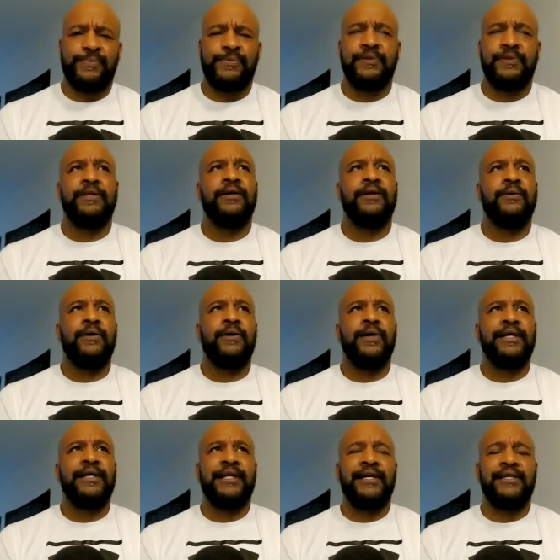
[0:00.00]
You know, uh,
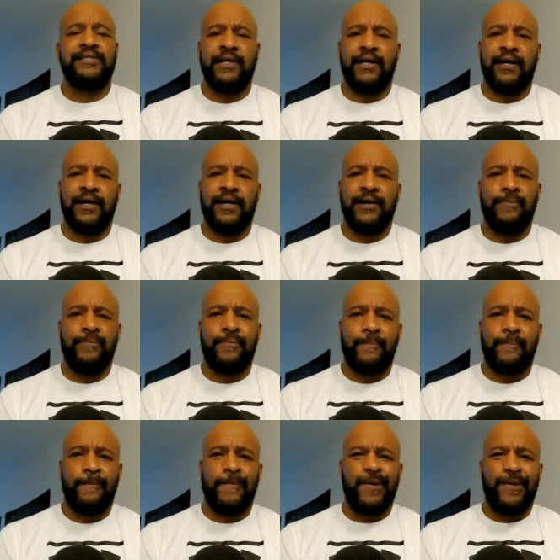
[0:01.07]
at that time,
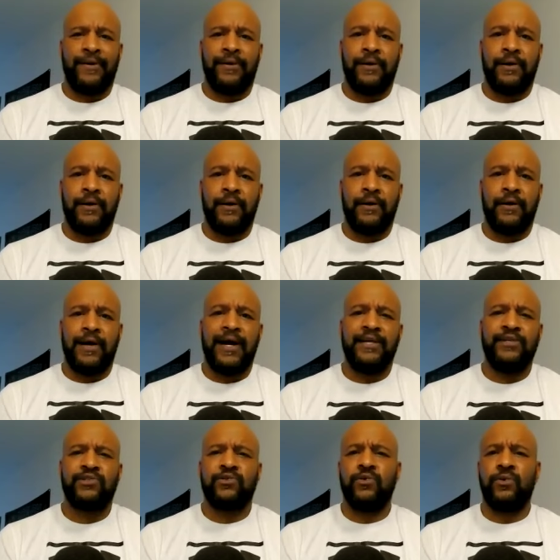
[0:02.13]
uh,
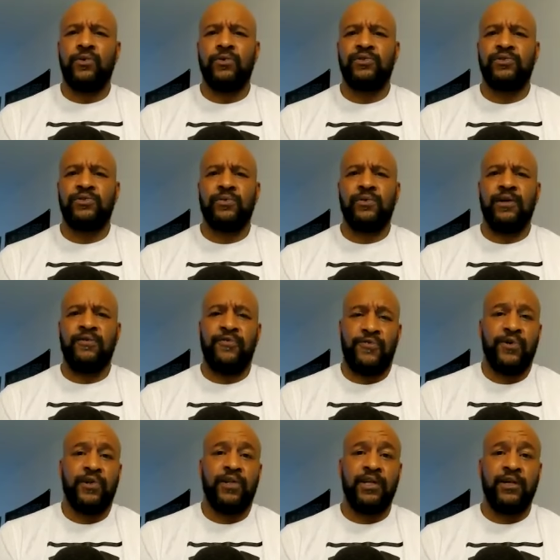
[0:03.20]
high schools in
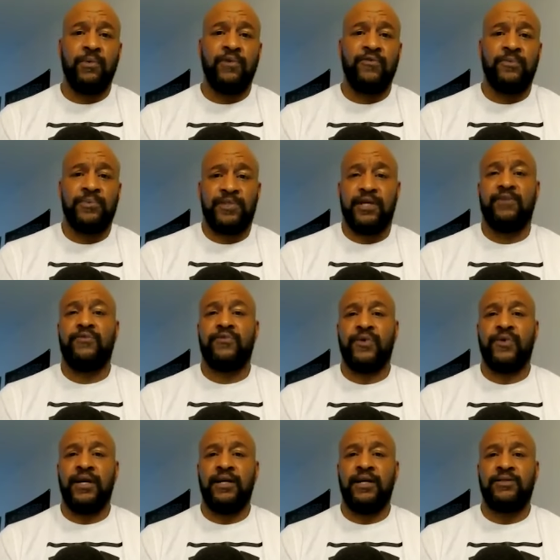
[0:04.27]
Philly went from tenth
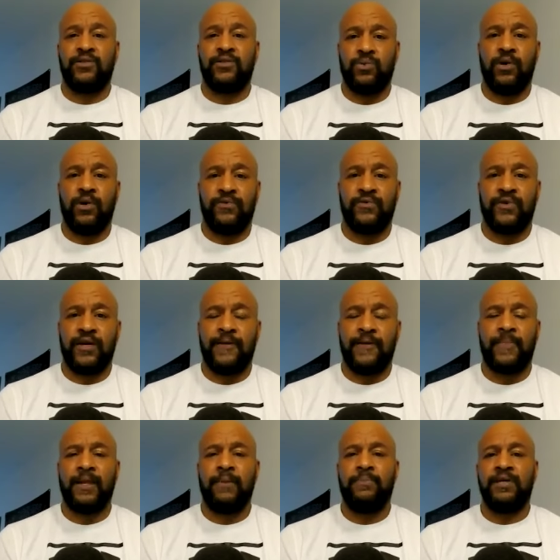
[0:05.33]
grade to twelfth grade.
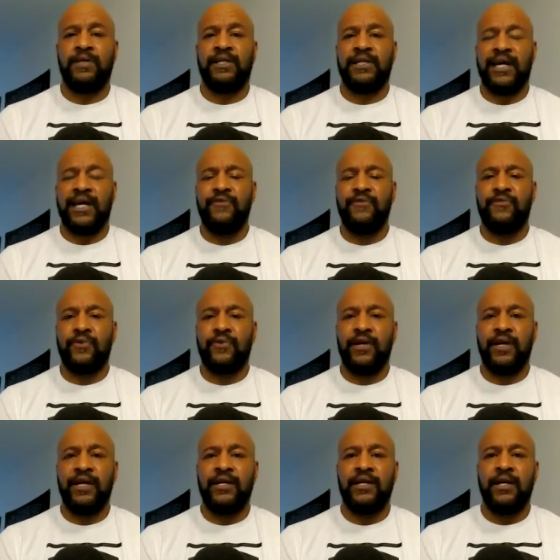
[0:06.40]
But in ninth
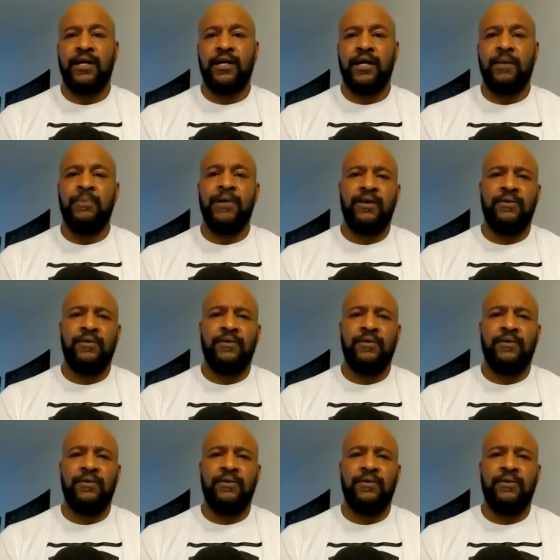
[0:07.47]
grade, I mean,